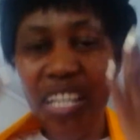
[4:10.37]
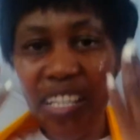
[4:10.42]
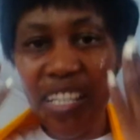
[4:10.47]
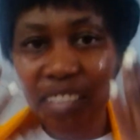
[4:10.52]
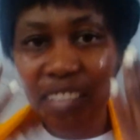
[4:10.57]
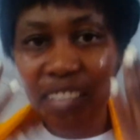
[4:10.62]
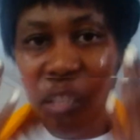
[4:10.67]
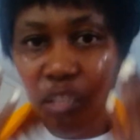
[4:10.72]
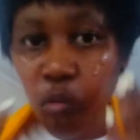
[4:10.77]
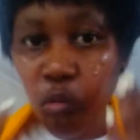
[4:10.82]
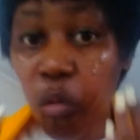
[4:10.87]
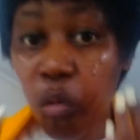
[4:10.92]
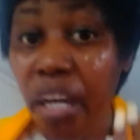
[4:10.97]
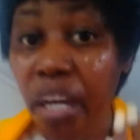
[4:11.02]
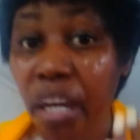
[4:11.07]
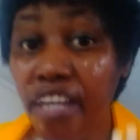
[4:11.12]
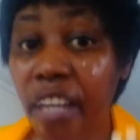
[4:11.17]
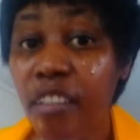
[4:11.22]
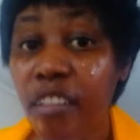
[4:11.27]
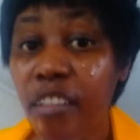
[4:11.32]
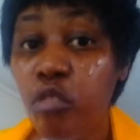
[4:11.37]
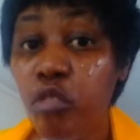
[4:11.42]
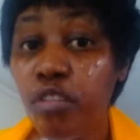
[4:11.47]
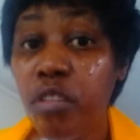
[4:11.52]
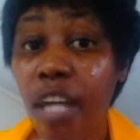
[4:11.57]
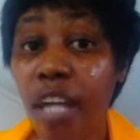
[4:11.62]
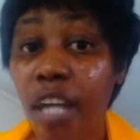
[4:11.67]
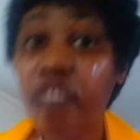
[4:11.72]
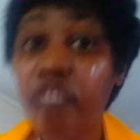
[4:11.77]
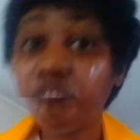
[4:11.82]
It is that when you
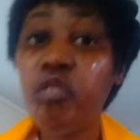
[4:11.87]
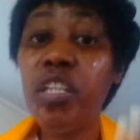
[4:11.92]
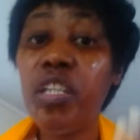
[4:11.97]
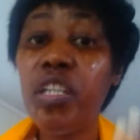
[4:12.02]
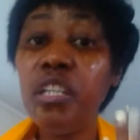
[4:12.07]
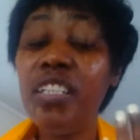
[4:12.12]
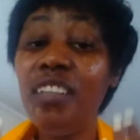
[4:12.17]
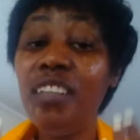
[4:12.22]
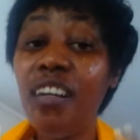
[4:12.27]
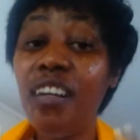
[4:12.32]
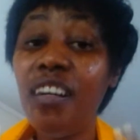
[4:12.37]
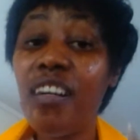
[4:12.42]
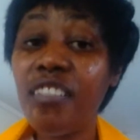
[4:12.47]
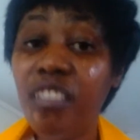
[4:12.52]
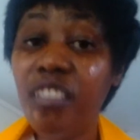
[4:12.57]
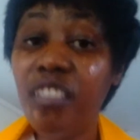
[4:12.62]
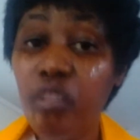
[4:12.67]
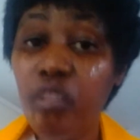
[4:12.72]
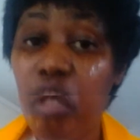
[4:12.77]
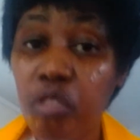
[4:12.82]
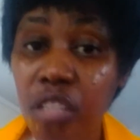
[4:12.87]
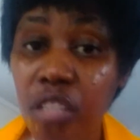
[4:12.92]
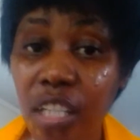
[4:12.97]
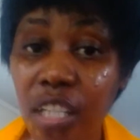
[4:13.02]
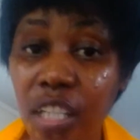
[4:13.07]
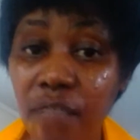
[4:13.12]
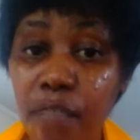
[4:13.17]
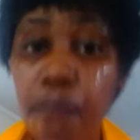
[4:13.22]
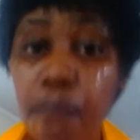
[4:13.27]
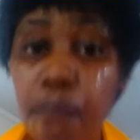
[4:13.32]
naturally nurture your
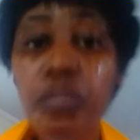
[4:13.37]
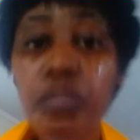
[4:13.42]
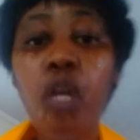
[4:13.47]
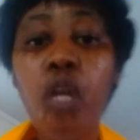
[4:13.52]
skin,